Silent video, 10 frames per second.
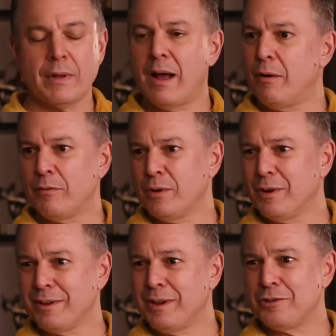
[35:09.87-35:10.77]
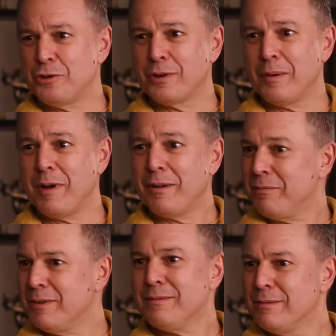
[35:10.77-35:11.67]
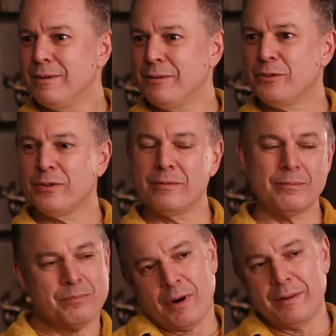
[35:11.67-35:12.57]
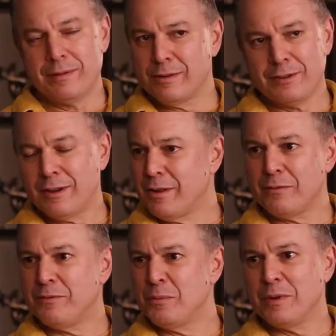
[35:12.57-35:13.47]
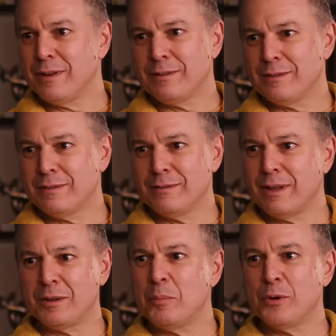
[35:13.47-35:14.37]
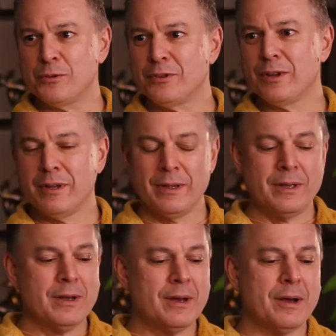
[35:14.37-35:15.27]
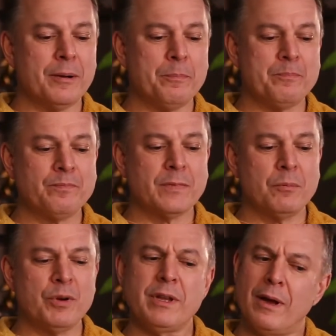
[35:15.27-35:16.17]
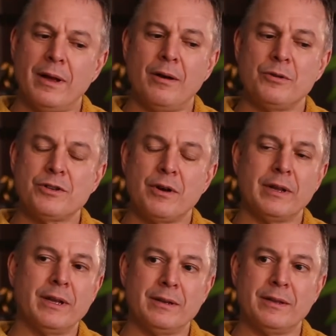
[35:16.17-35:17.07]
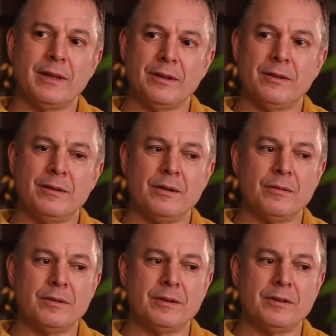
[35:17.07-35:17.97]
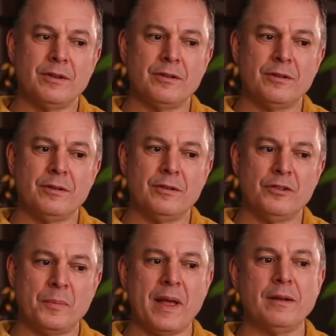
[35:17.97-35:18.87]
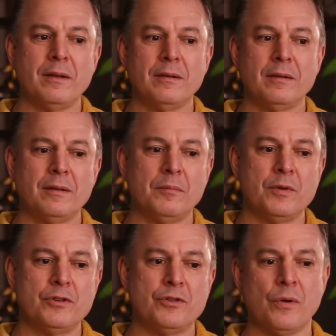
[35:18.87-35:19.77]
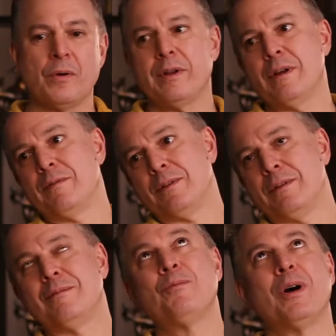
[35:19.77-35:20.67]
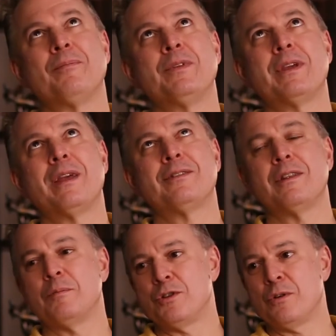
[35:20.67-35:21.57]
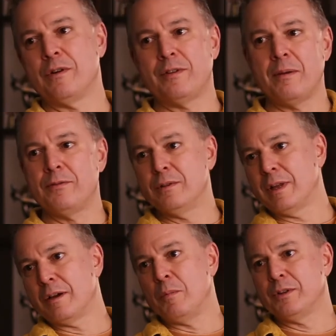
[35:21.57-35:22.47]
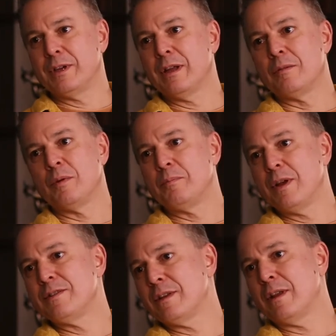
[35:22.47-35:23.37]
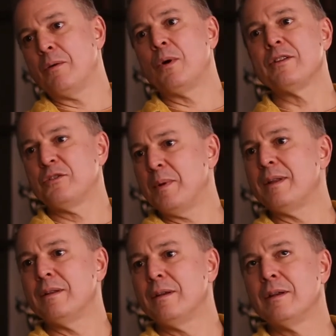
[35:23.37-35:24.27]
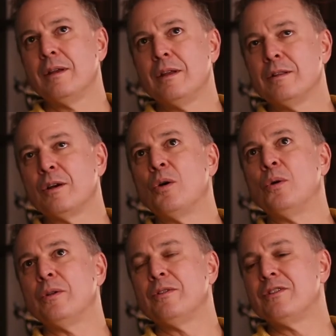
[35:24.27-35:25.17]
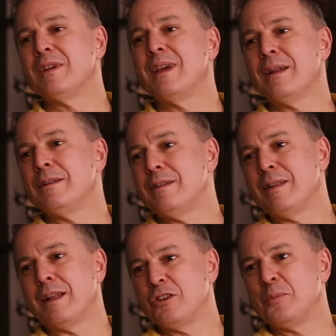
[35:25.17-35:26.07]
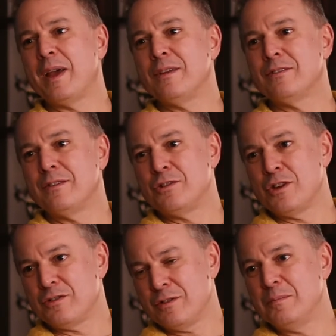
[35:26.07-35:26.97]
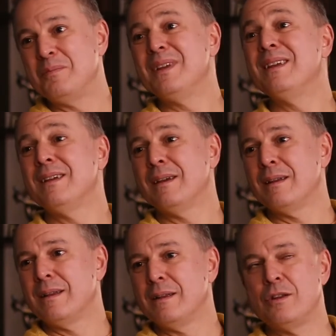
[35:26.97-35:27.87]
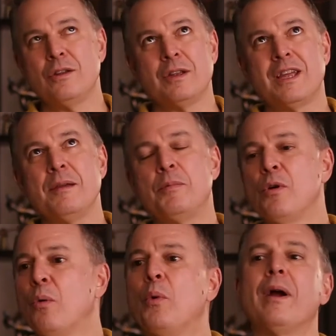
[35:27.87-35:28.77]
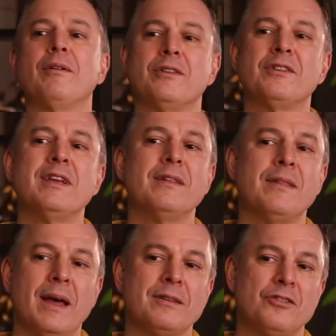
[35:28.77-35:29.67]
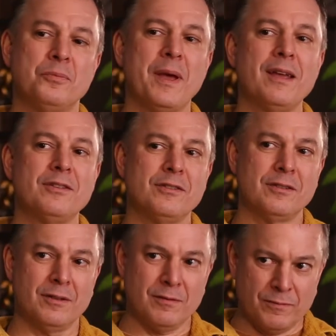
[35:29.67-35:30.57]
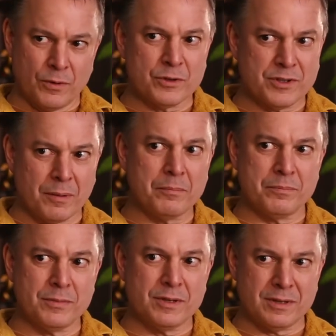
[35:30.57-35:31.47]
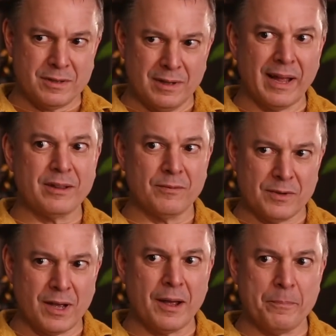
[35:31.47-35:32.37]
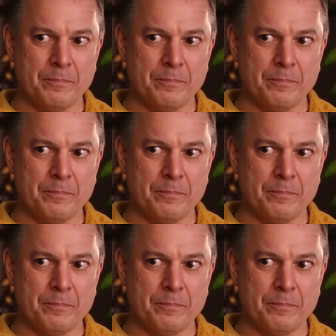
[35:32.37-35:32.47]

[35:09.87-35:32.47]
however long it takes you to come out of it, so probably just another few minutes at the most. But yeah, I always try to get to that, to spend the majority of, well, you can't say the majority of time if you link them all together, but basically I want to spend, the goal is to get into that space and just to keep your awareness in that space for some length of time.